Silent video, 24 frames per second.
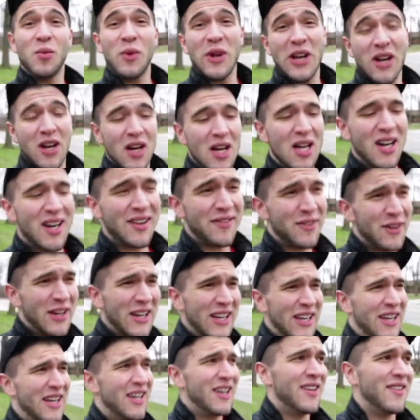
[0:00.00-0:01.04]
we are
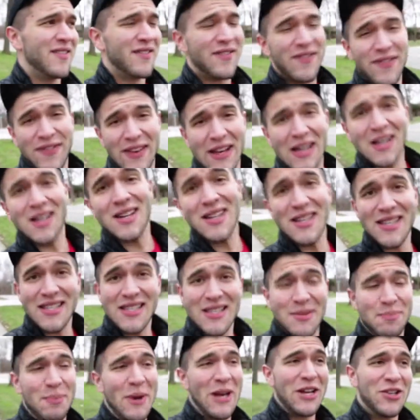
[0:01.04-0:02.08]
covering a very
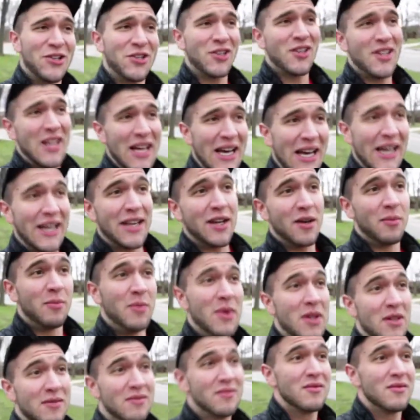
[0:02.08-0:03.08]
special item,